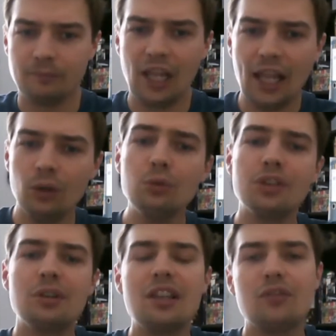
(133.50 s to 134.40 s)

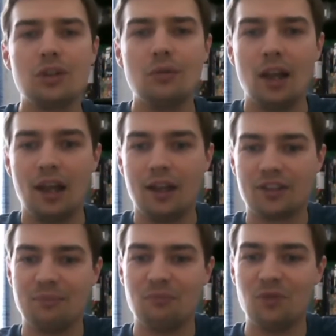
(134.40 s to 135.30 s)
Also gives you
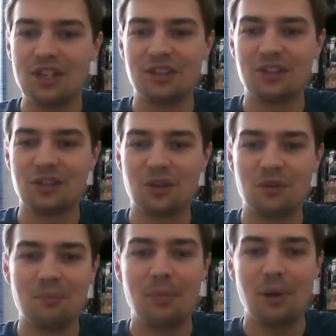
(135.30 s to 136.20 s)
some reasons
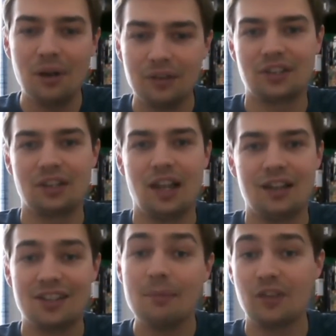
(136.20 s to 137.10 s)
to put
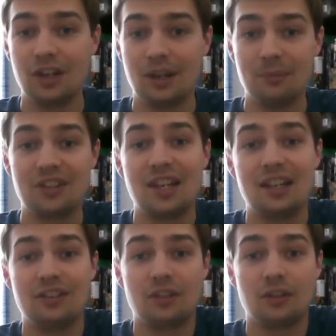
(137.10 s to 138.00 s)
some of your numbers
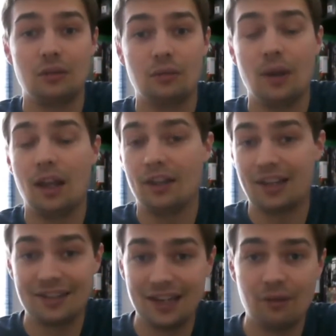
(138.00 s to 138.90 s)
into
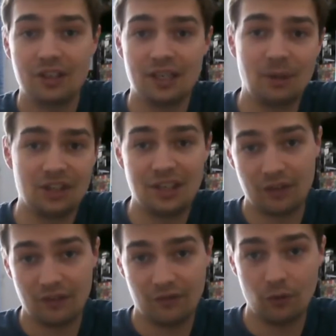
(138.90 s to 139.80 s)
dexterity, because
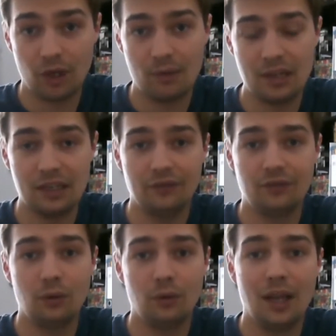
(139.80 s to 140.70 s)
even if you're going
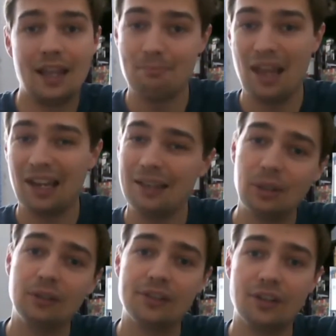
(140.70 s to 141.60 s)
for a melee
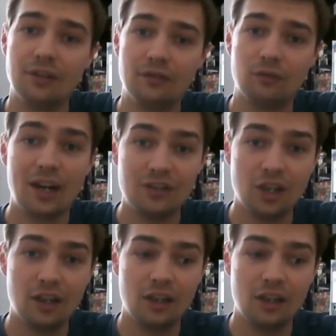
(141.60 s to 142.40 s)
build of ranger,